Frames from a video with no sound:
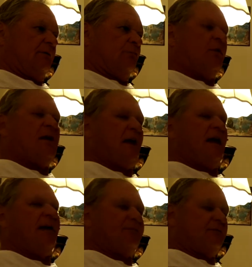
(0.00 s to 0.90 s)
we
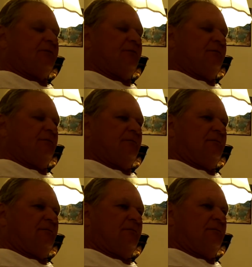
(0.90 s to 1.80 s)
have
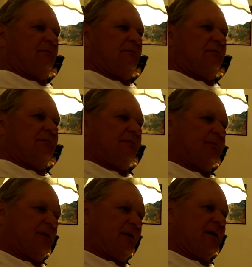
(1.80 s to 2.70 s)
to
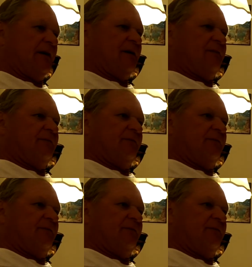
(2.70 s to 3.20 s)
believe